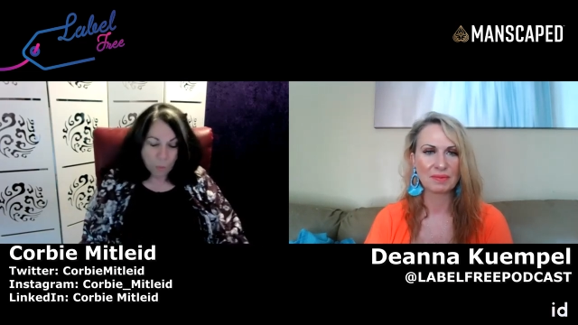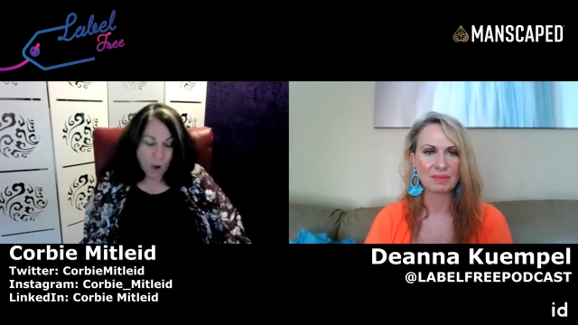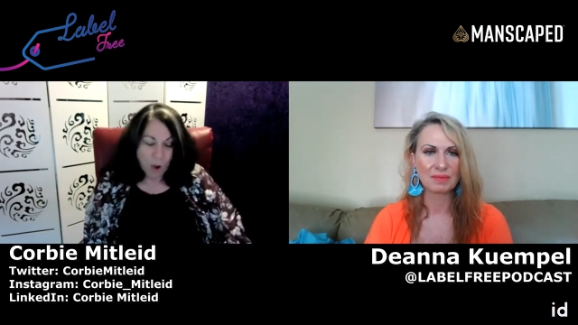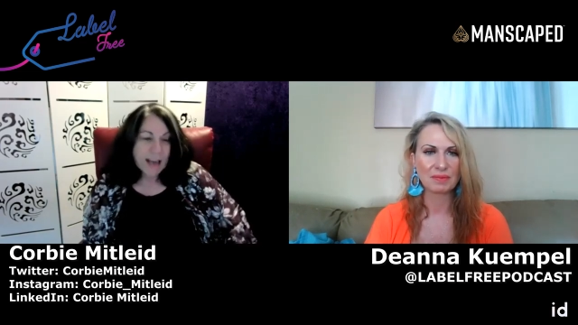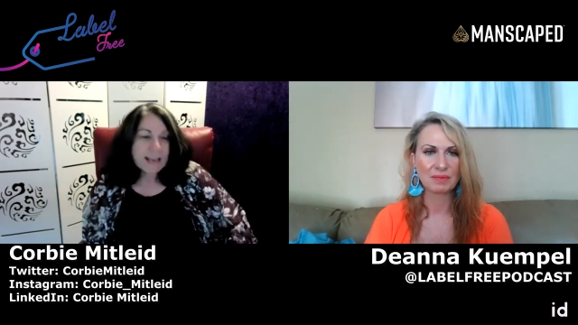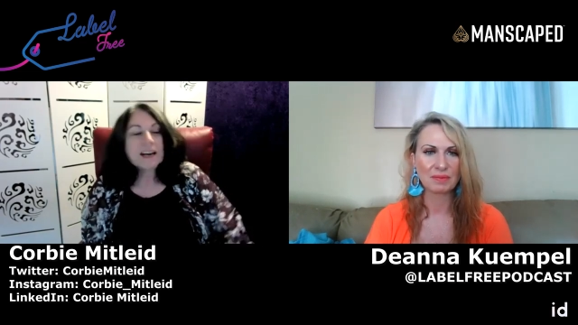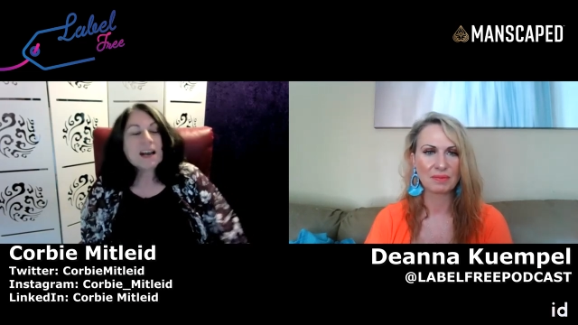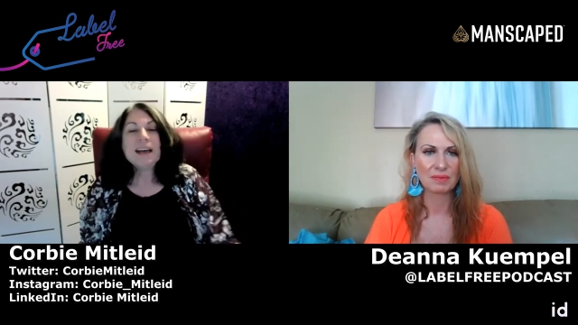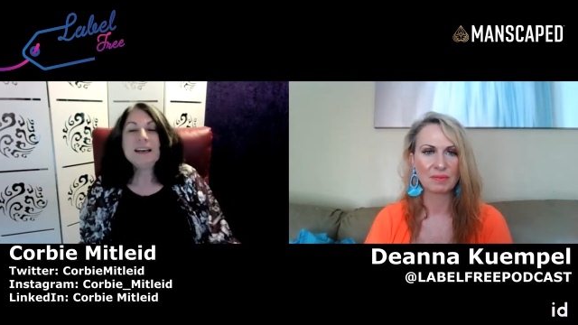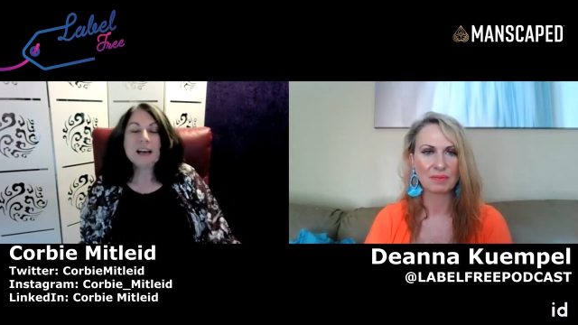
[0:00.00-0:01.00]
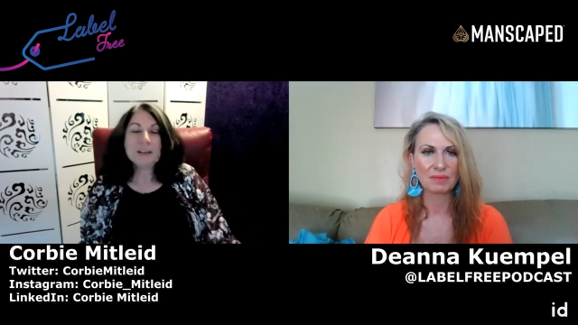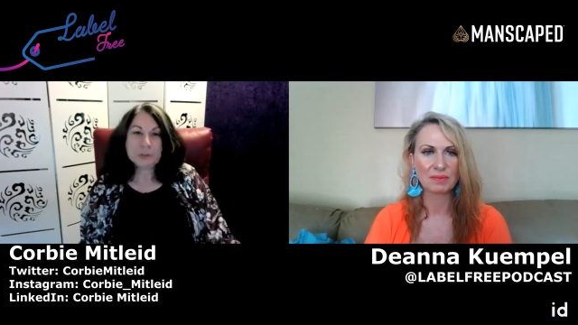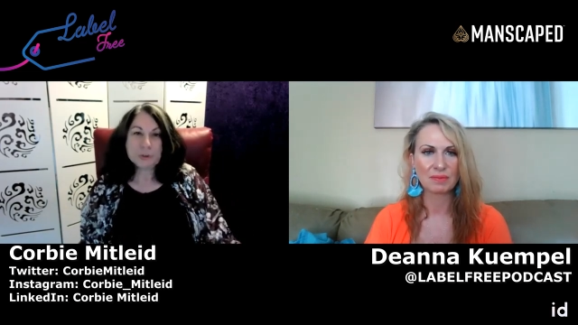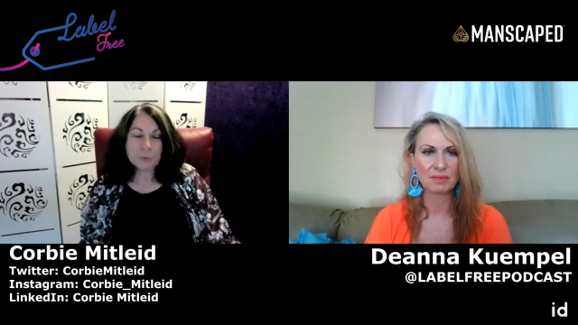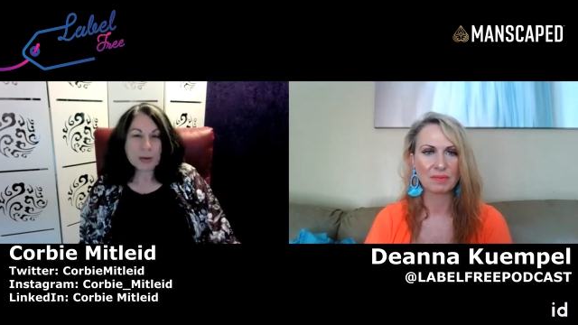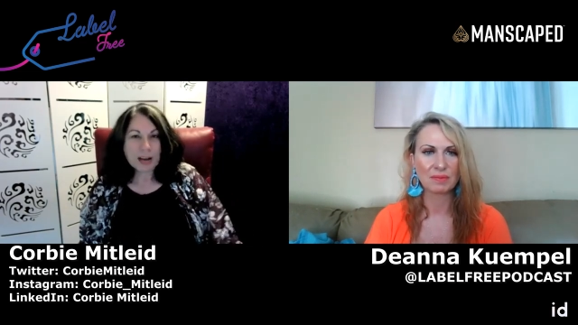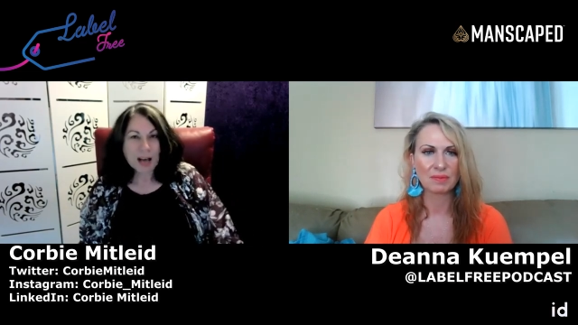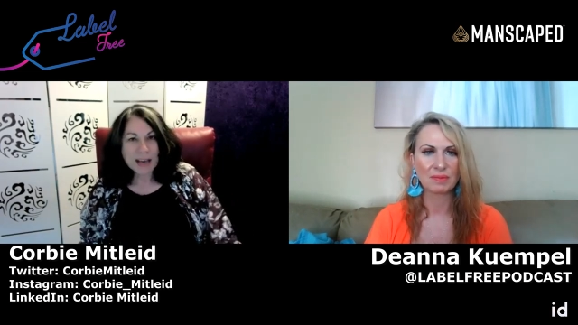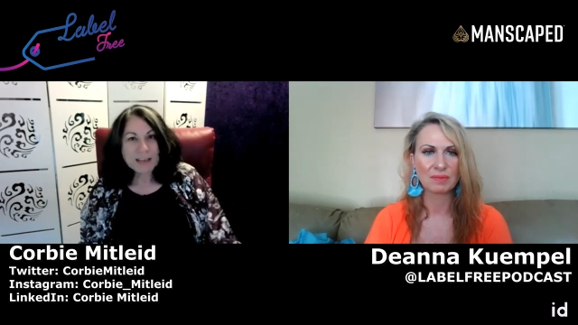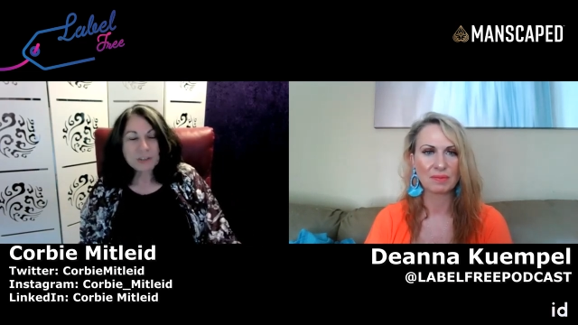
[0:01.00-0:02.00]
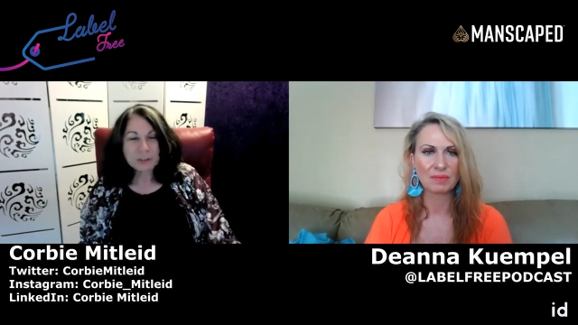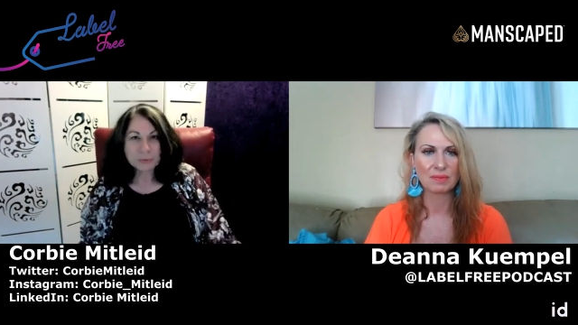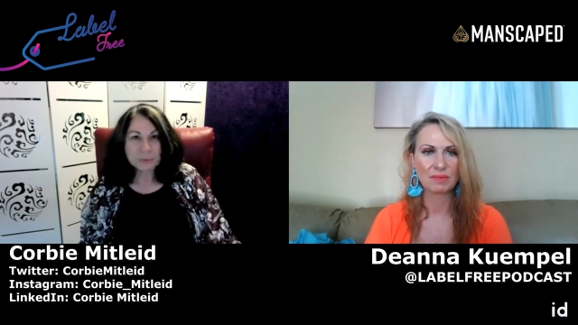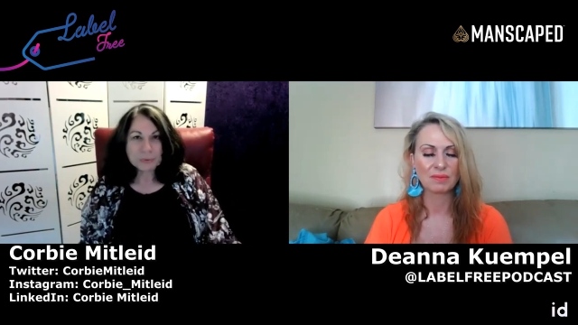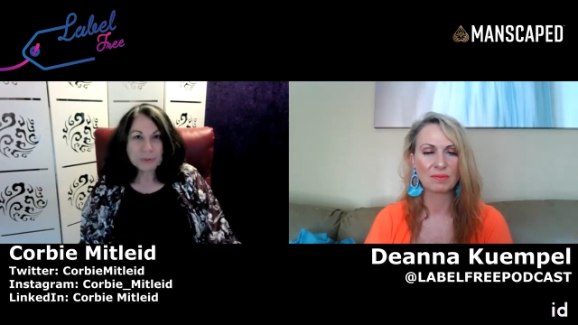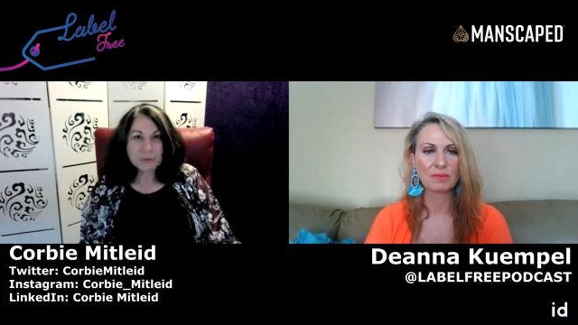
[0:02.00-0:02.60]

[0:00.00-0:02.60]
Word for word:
Speaker 1: why can I not do what I do